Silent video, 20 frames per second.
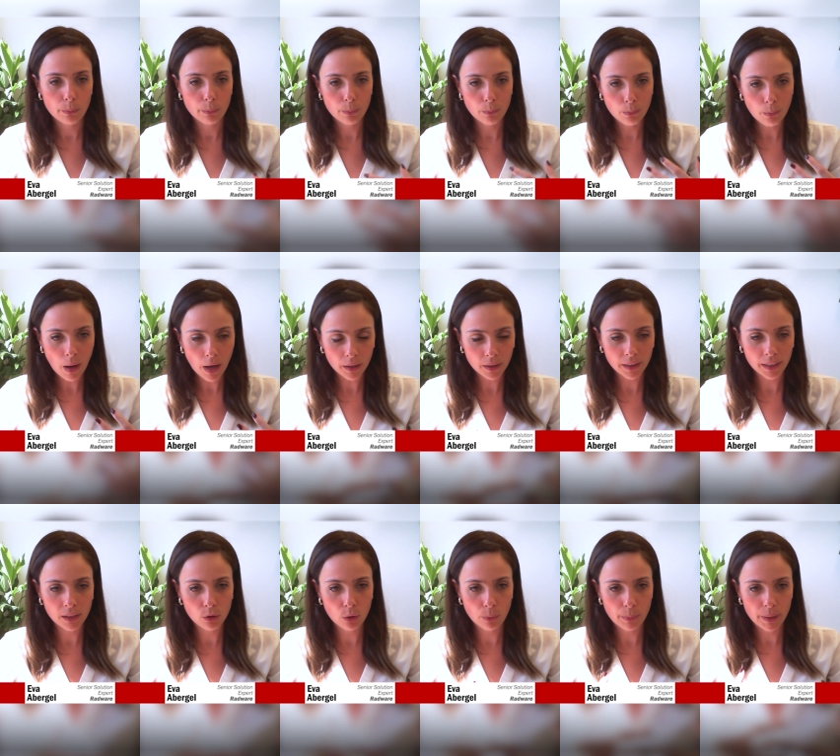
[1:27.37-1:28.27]

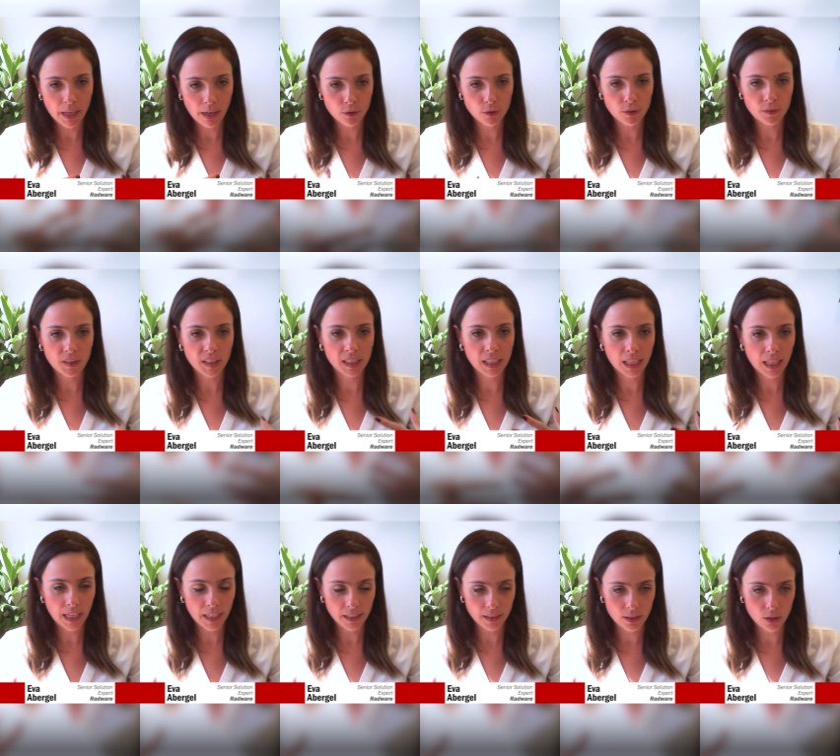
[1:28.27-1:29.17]
modeling the behavior of our
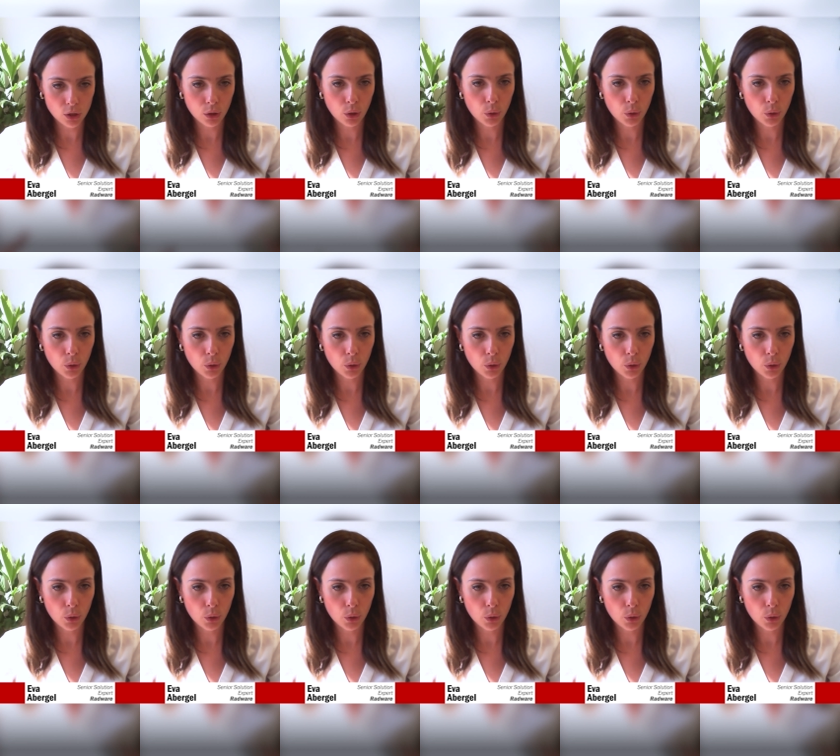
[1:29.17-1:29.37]
clients,